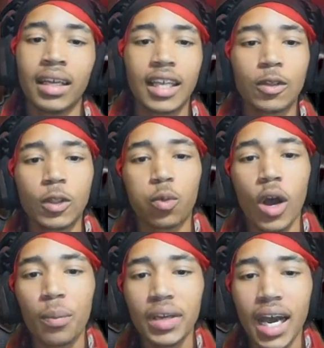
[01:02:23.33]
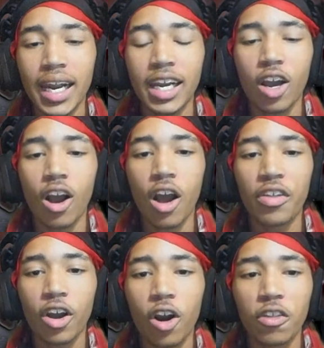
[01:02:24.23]
This was well beyond any
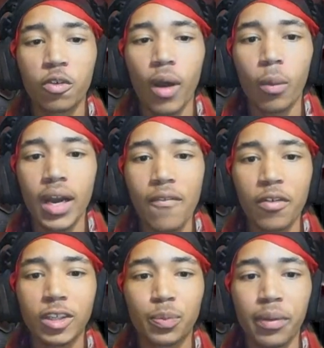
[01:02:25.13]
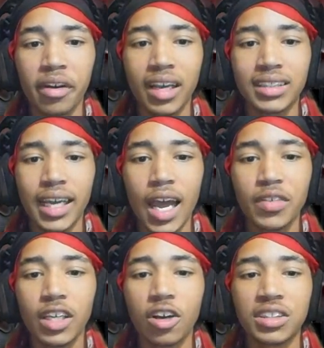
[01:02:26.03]
other earthquake we'd ever experienced at
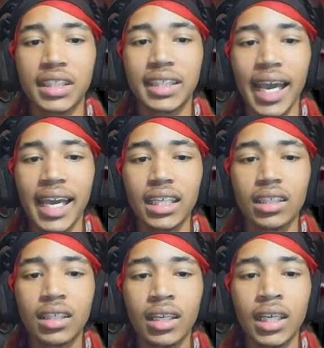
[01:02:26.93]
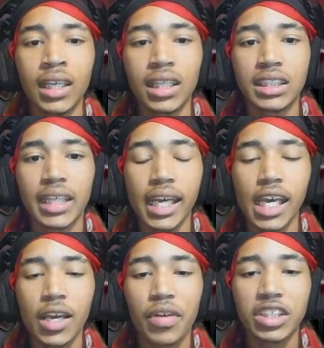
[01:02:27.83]
Heavenly Host to date. The
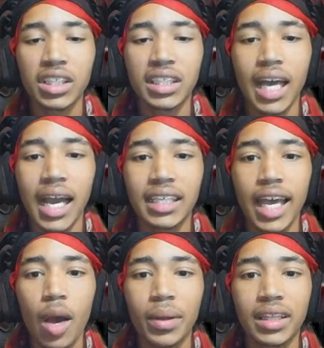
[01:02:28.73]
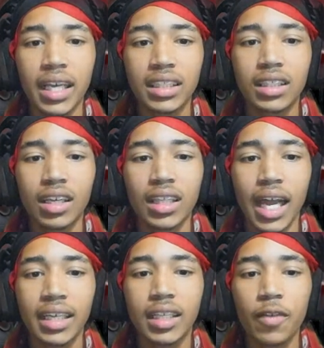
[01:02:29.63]
shaking eventually died down, but things looked a
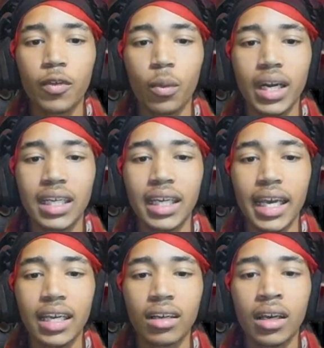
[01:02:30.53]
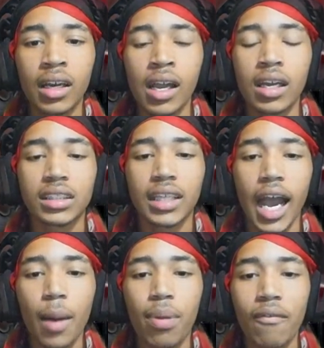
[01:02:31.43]
lot different when it did. The
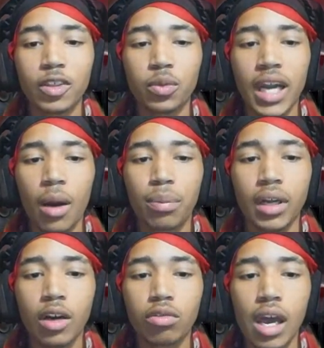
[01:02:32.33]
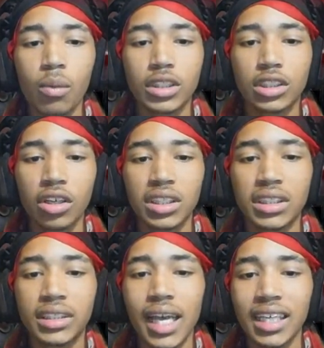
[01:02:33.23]
sky above us was now blood red with certain
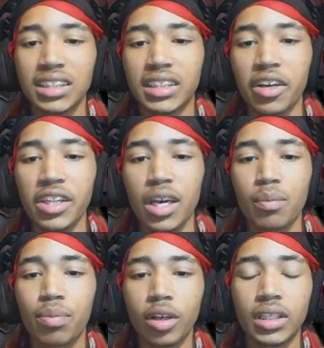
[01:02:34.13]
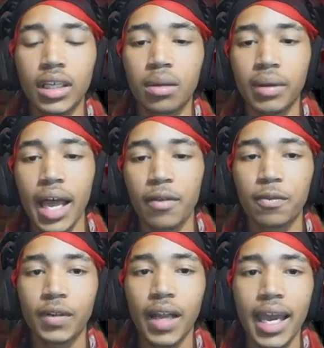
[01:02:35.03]
sections here and there bursting in black
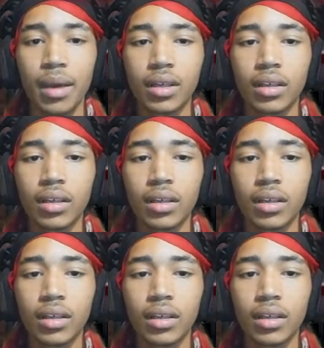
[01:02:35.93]
flame.